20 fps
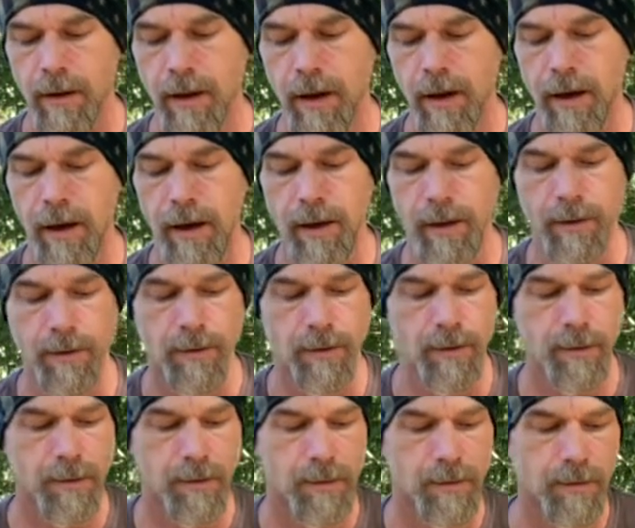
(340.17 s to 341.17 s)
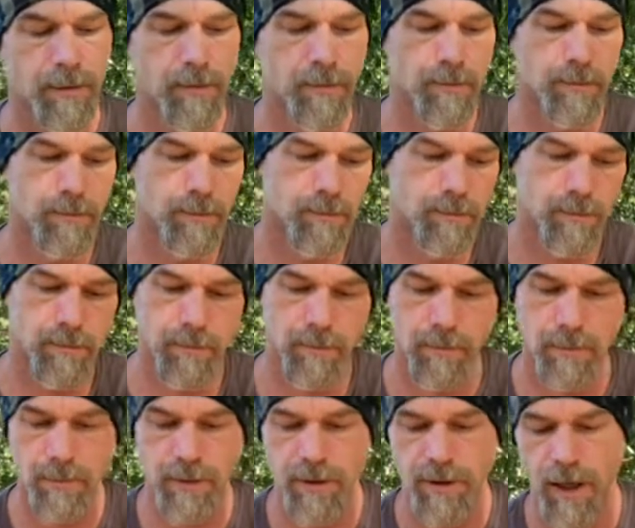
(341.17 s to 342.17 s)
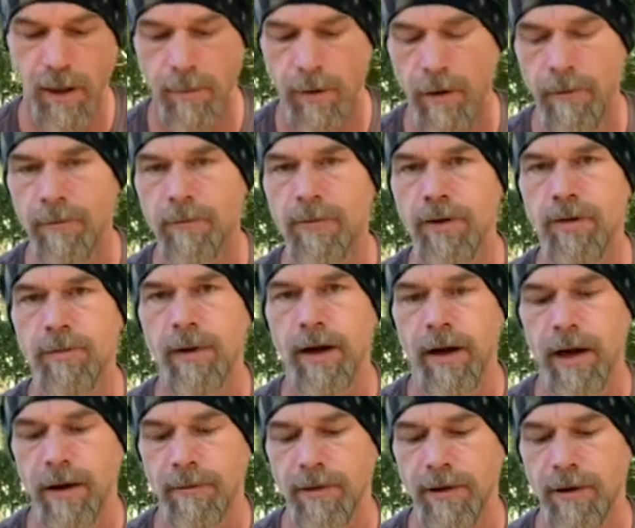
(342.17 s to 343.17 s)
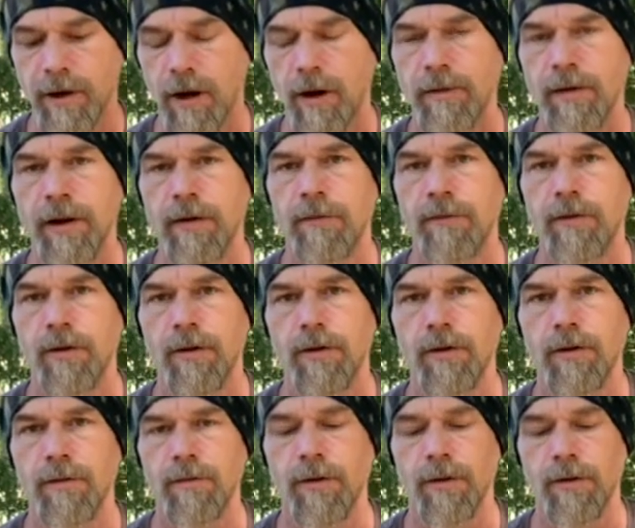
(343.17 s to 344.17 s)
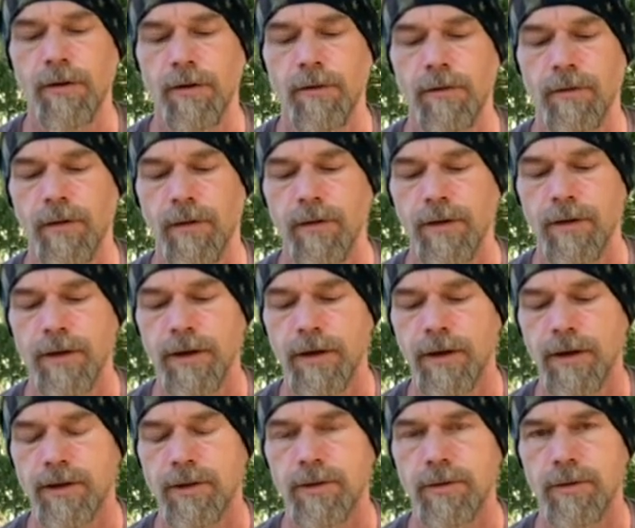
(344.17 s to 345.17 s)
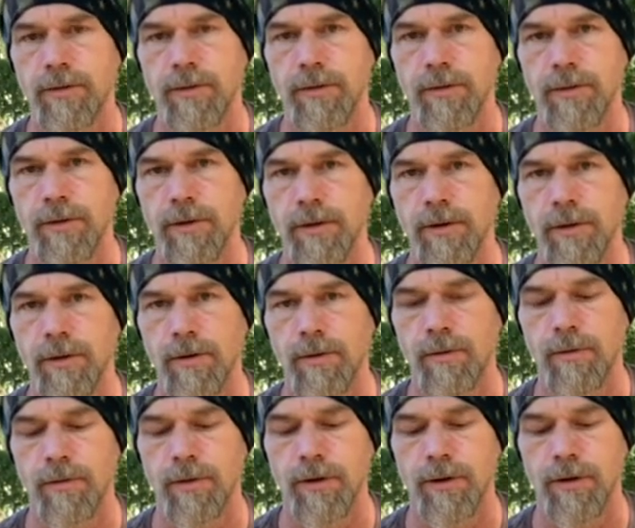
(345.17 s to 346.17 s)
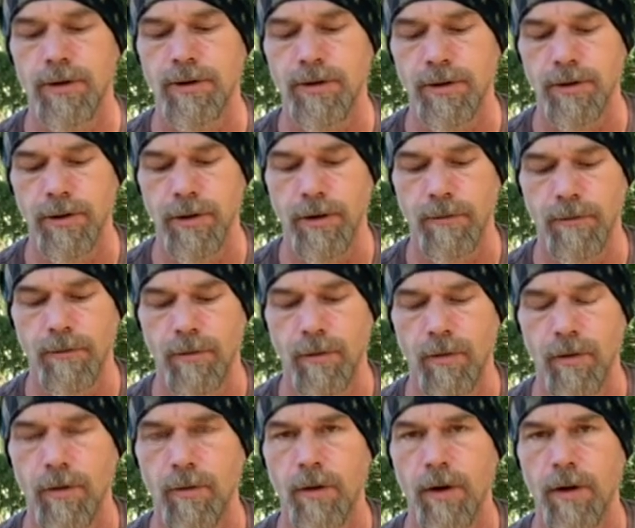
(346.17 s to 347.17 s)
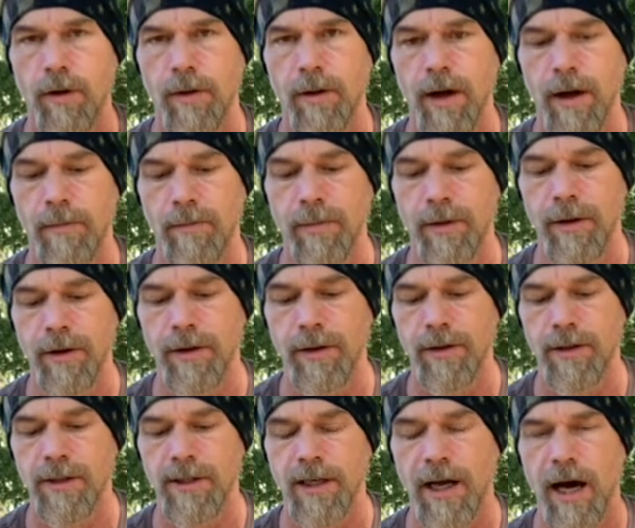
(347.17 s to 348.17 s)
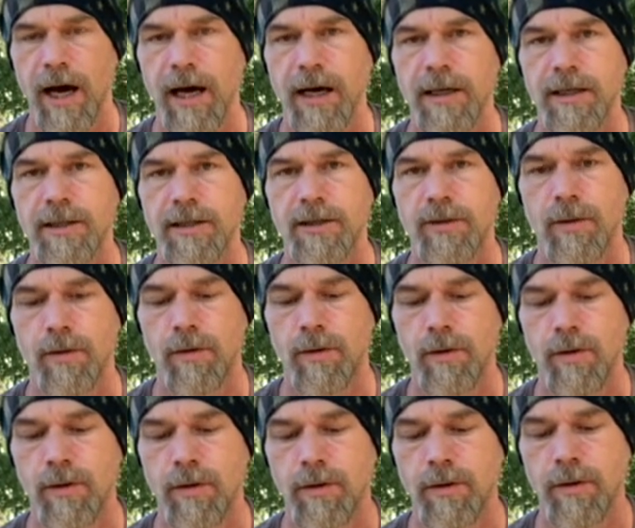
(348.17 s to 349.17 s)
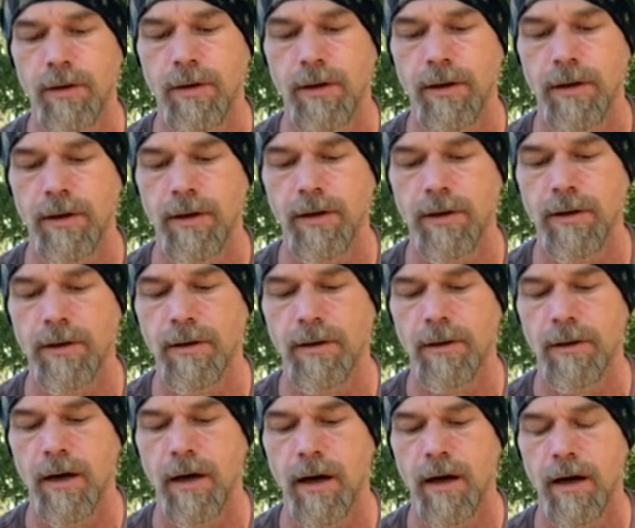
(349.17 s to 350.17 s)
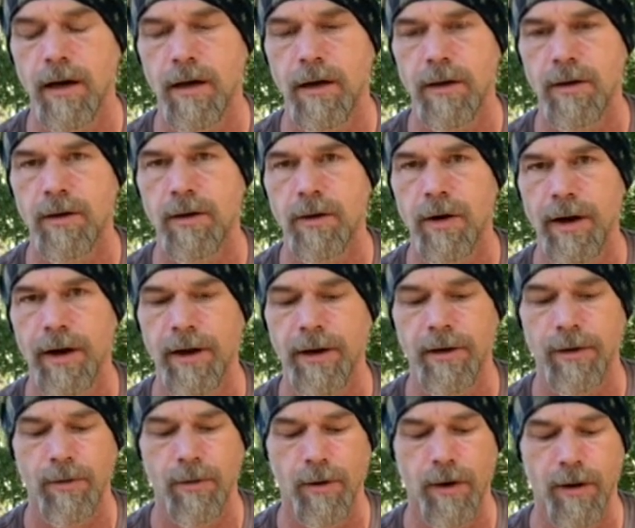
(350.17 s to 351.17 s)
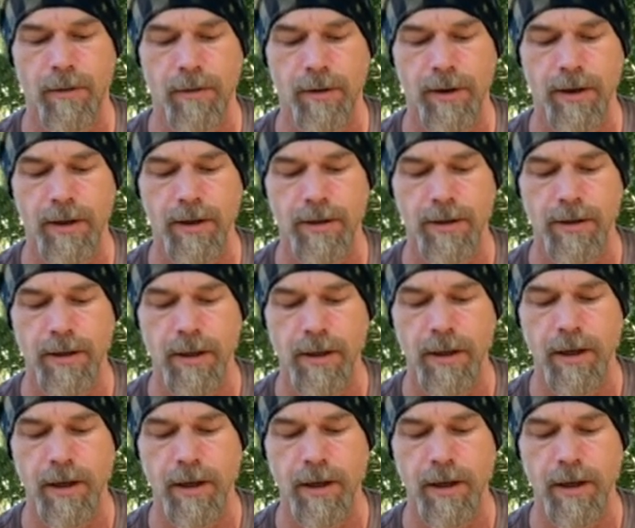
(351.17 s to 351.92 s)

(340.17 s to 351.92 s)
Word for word: And some of them you may have to carve down further and further and further to get to the wood that you're looking for, whether that be the size or the uh, grain or whatever it is.